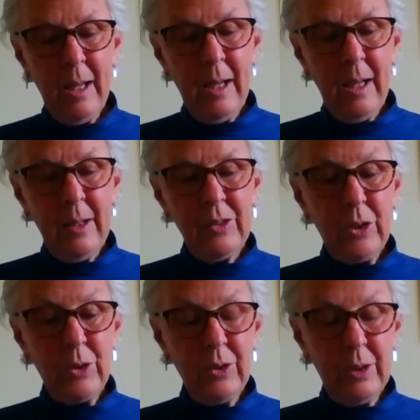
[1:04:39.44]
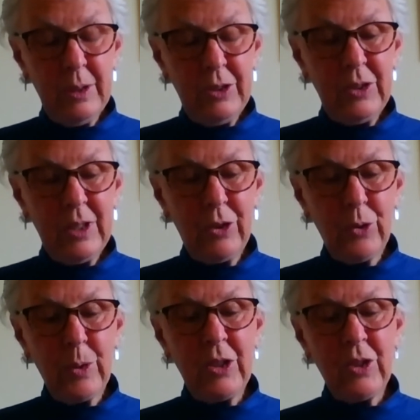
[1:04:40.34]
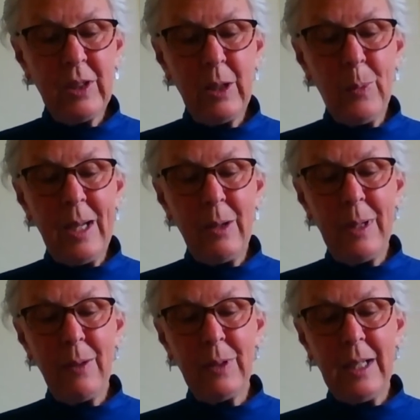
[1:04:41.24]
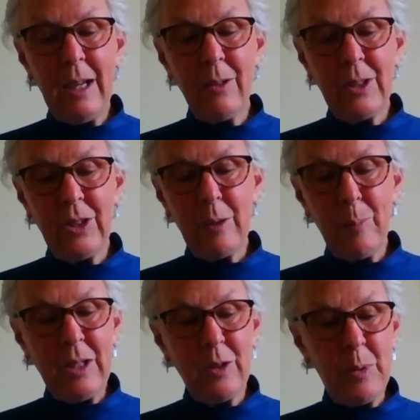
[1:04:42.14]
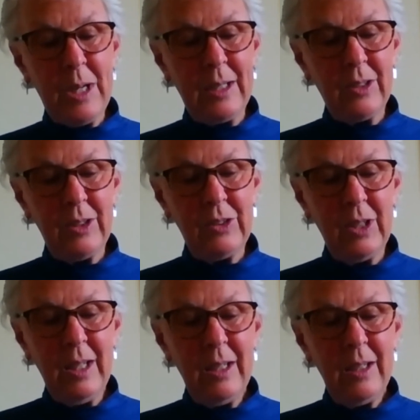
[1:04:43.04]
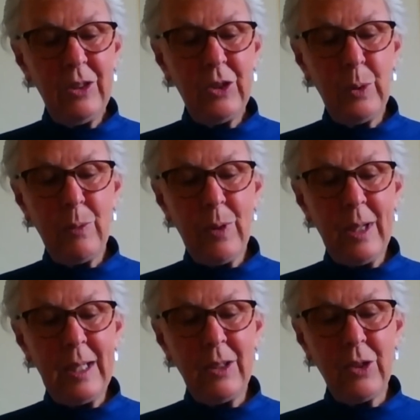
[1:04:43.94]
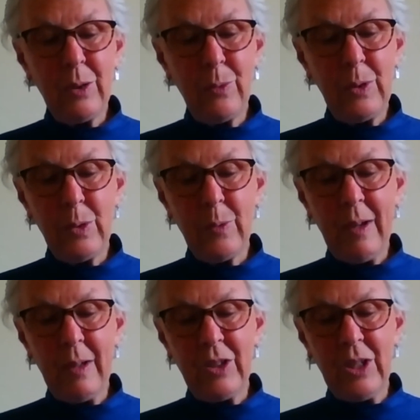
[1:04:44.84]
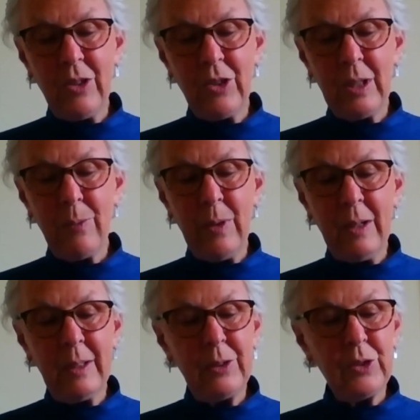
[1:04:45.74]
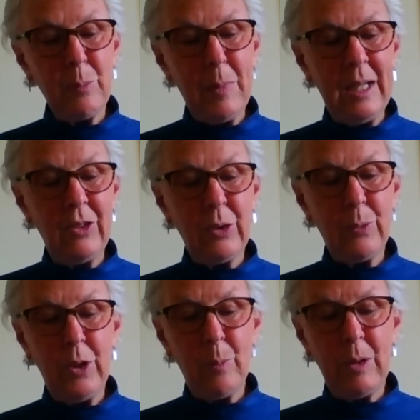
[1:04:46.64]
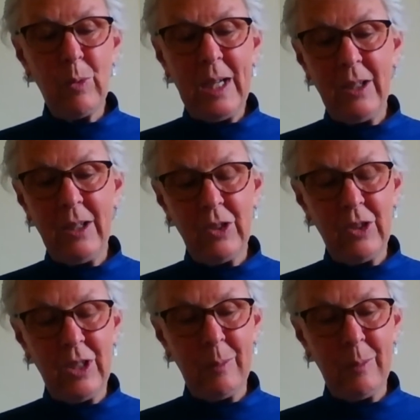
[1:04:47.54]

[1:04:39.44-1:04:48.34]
So, and she says, traditionally, the way we have inherited the metta practice is to invite into the field of our attention the various domains of human relationships.